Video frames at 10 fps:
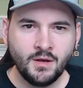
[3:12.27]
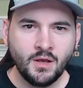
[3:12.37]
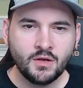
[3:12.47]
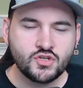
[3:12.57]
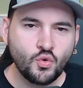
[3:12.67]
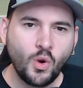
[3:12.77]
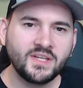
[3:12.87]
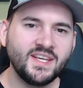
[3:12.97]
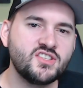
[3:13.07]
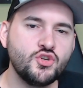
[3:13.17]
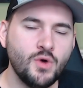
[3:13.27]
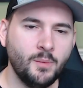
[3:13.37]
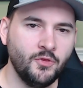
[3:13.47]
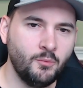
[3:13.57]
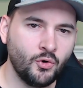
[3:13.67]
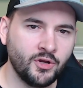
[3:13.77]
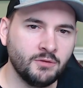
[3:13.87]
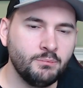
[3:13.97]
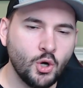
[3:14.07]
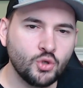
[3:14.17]
So, what gets you up in the
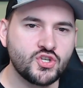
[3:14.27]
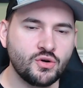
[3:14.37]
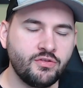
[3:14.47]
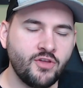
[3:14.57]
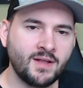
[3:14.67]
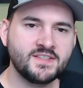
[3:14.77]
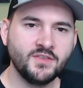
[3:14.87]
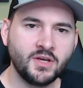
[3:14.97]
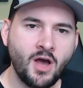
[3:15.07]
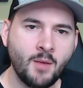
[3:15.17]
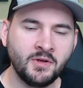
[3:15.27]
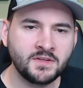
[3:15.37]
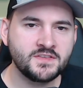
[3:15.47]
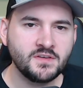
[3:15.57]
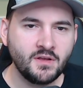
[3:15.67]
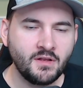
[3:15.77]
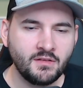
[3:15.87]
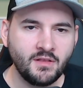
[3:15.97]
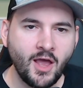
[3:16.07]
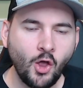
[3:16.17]
morning? Post your thoughts in the comments.
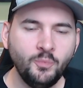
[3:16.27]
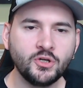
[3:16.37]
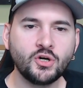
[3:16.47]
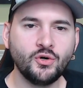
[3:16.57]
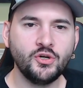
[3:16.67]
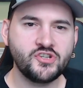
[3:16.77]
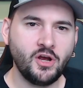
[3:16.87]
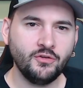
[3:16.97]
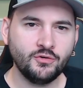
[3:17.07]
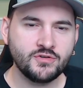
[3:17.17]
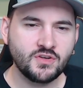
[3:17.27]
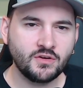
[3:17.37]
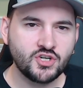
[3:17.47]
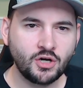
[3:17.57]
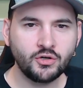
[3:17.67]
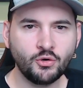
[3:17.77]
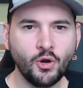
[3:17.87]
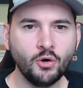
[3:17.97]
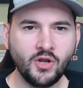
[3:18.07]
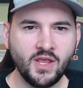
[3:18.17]
Help encourage others. Share
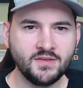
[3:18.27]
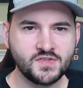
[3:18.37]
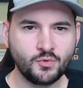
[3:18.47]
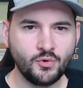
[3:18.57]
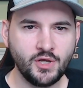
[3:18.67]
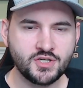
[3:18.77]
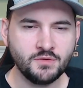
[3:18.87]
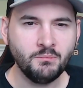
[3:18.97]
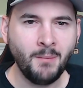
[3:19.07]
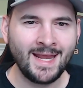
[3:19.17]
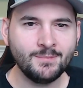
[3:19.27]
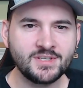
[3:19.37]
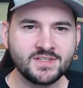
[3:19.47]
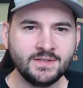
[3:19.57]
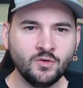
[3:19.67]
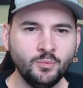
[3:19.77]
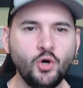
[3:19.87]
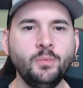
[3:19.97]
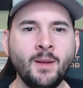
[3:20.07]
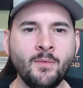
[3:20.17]
your own inspiration. My name is Stephen
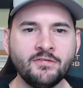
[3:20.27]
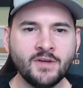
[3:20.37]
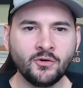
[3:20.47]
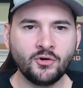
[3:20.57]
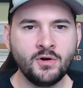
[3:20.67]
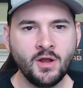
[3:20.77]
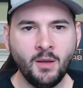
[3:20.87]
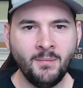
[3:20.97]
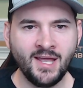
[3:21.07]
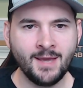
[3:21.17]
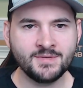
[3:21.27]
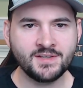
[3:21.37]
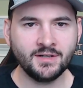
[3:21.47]
Pope, and I'm the founder of My Amazon